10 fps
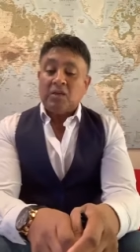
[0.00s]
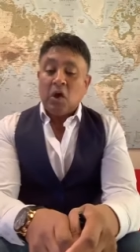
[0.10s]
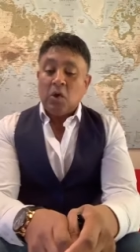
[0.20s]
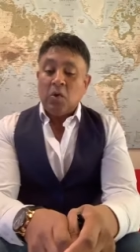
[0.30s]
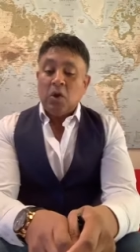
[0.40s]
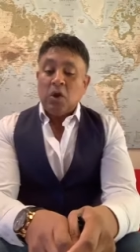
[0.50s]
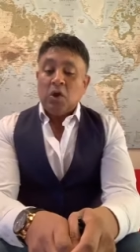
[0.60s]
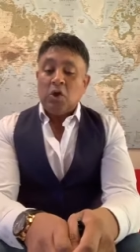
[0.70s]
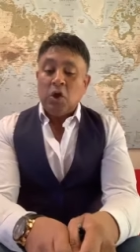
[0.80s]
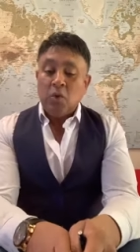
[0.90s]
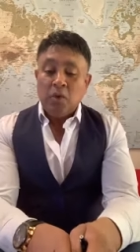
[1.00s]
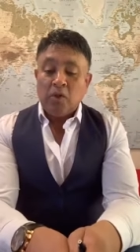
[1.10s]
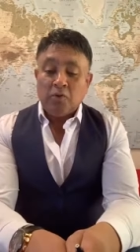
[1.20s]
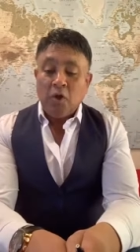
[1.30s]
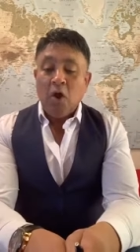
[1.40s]
So you will
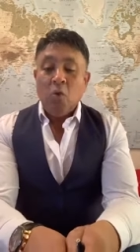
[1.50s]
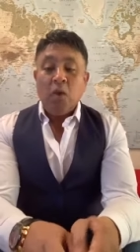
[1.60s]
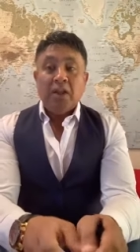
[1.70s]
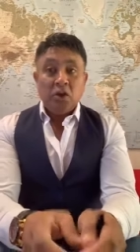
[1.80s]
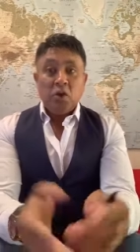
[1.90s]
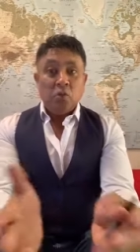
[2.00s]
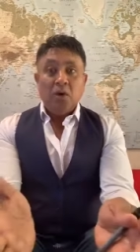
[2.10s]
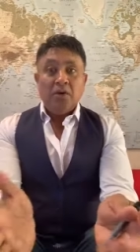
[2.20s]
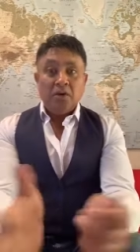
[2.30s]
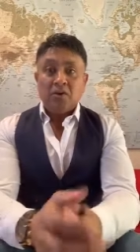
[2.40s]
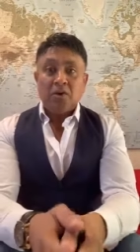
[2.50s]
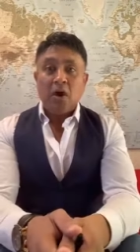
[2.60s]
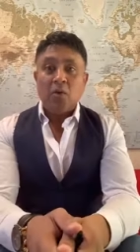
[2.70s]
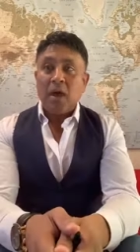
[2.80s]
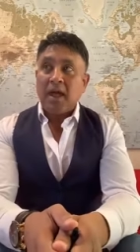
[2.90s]
grow when you want to
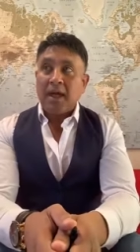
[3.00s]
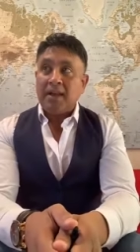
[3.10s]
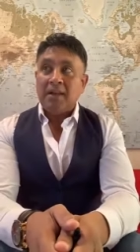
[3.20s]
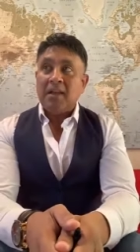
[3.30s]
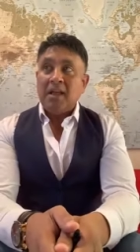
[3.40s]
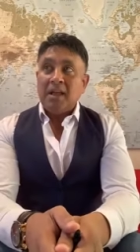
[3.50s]
grow and